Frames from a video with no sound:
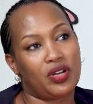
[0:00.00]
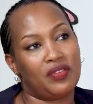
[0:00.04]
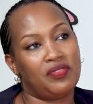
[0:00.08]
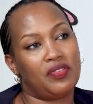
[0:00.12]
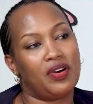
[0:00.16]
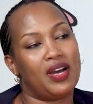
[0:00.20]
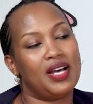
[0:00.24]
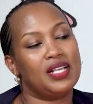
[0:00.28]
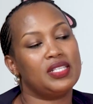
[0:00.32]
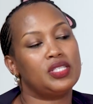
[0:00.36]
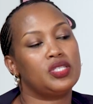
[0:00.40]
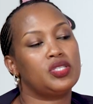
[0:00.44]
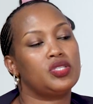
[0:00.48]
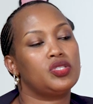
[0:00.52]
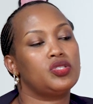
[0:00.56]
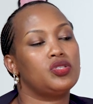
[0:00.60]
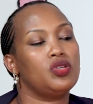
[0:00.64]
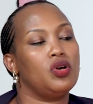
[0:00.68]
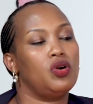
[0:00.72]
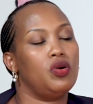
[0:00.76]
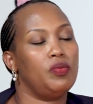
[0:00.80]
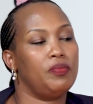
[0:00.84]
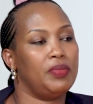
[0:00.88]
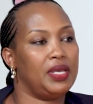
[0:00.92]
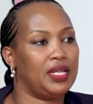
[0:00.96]
has
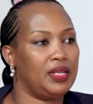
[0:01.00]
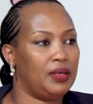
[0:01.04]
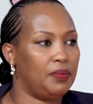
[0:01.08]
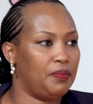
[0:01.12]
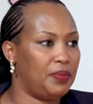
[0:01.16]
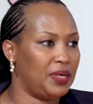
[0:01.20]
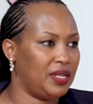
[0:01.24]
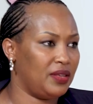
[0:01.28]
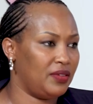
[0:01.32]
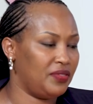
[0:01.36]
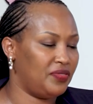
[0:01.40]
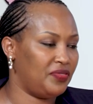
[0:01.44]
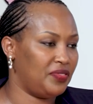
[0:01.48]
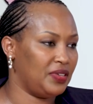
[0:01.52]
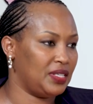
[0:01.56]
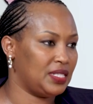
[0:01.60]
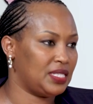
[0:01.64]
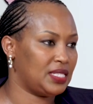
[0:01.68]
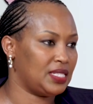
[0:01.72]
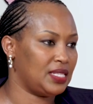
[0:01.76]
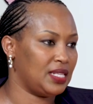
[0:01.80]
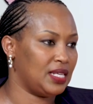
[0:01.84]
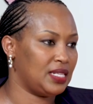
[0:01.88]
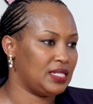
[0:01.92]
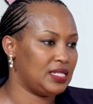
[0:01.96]
so many
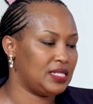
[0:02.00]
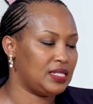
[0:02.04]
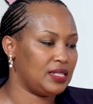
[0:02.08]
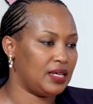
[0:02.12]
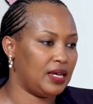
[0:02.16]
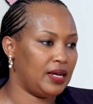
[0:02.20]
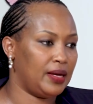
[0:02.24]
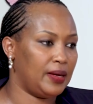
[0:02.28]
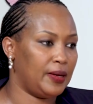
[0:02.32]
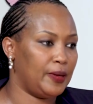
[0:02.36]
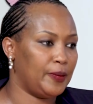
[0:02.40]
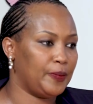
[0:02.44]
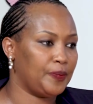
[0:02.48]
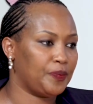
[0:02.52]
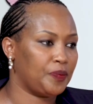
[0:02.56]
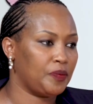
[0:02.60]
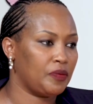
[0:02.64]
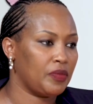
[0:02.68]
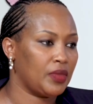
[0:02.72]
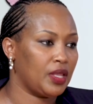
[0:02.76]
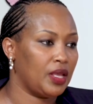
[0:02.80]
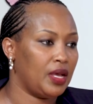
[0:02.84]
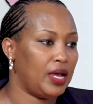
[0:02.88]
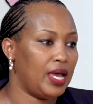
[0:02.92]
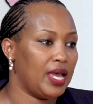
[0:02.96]
benefits that
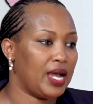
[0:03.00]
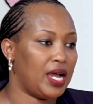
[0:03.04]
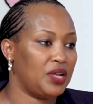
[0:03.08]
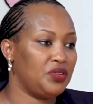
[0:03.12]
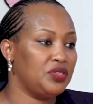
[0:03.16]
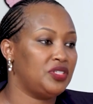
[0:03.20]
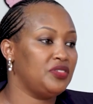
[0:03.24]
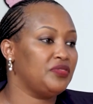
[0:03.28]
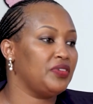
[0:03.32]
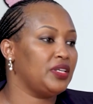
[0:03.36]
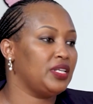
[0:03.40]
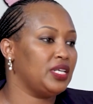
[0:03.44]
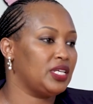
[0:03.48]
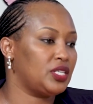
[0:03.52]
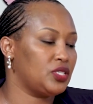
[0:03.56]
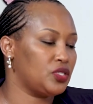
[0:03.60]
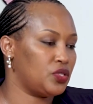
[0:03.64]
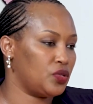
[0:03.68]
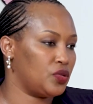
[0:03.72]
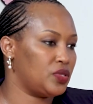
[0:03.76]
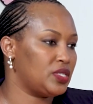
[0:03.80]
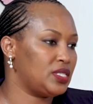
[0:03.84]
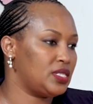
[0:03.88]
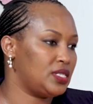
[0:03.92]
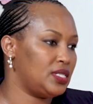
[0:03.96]
I cannot even
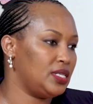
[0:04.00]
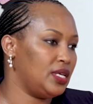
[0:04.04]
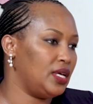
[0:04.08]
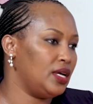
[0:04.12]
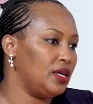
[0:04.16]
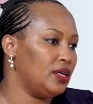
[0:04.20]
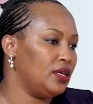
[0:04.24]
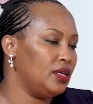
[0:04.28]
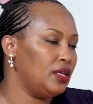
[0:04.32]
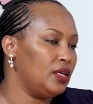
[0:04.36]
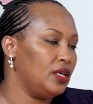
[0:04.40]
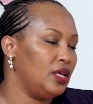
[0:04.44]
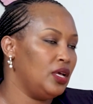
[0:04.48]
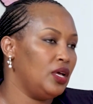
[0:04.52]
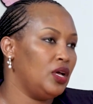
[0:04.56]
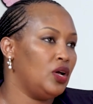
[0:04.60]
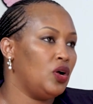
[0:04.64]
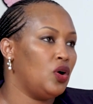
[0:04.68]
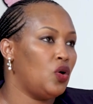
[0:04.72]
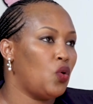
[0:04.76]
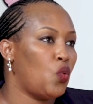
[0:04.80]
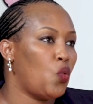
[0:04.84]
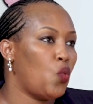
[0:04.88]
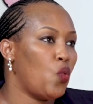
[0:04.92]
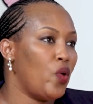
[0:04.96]
exhaust here.
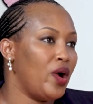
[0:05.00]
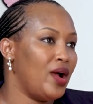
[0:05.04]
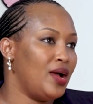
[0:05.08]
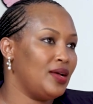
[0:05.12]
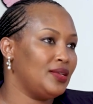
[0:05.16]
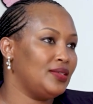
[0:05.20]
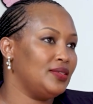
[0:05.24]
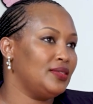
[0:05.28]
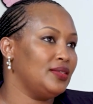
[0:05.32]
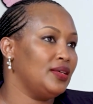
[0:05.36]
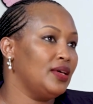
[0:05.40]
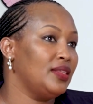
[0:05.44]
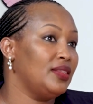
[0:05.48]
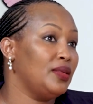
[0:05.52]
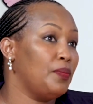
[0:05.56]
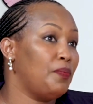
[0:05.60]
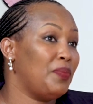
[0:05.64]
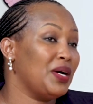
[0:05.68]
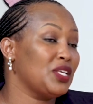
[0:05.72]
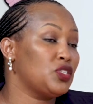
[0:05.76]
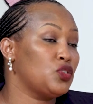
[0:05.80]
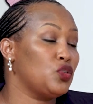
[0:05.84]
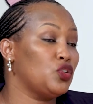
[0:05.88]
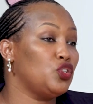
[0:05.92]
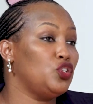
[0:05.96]
One, the
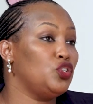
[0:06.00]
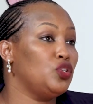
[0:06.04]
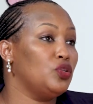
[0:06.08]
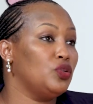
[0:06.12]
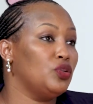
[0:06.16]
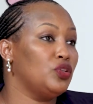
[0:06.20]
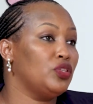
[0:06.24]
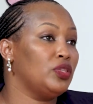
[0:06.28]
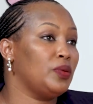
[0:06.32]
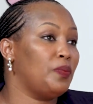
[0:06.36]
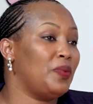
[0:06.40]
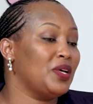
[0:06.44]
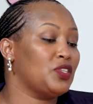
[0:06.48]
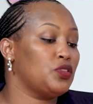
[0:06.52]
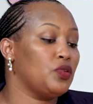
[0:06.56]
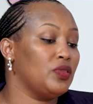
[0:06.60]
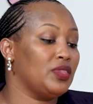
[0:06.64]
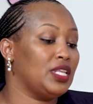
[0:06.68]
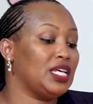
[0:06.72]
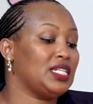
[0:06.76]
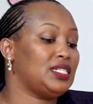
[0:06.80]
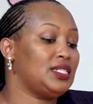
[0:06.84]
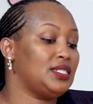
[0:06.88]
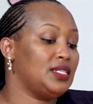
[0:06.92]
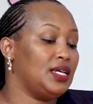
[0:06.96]
person
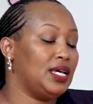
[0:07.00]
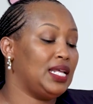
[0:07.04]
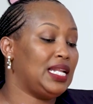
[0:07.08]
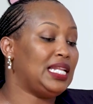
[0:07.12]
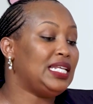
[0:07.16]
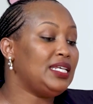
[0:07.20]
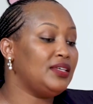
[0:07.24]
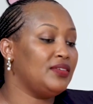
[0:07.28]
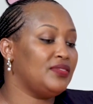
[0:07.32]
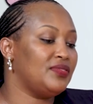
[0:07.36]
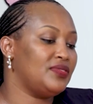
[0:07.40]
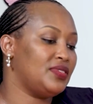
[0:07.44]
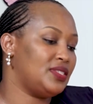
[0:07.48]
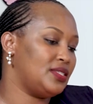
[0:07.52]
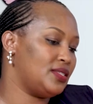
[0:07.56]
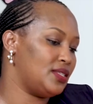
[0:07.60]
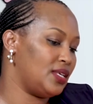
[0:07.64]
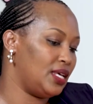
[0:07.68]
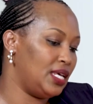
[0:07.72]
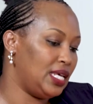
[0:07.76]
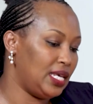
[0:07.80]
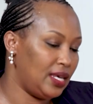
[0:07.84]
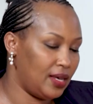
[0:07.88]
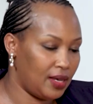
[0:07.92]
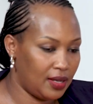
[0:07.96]
that lives
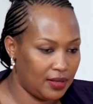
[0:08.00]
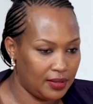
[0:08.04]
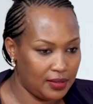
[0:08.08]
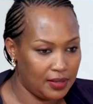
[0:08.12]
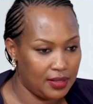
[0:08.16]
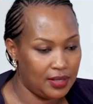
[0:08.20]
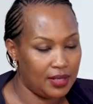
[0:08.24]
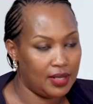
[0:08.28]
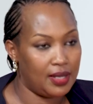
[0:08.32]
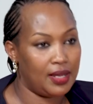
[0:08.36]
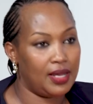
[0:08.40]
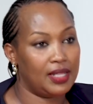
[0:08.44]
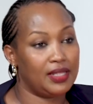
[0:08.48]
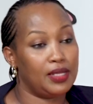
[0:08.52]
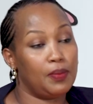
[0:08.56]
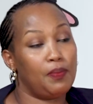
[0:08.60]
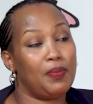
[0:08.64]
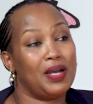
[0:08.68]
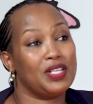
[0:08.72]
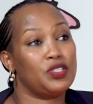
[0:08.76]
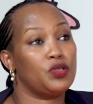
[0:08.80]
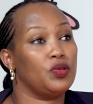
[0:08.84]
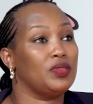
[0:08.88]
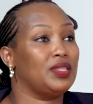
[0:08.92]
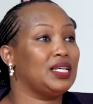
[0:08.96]
here and the
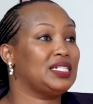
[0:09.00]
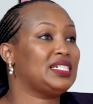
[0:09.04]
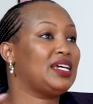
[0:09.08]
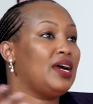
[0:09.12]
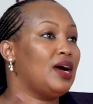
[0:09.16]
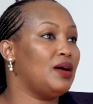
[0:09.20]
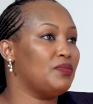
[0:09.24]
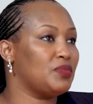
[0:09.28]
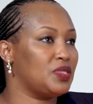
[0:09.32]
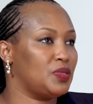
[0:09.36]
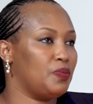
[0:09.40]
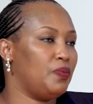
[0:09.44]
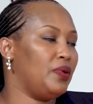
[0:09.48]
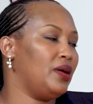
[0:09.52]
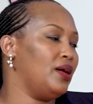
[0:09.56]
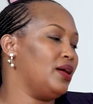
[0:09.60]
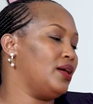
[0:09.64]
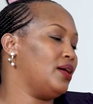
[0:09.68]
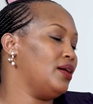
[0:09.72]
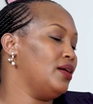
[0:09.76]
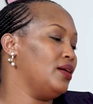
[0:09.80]
person that comes back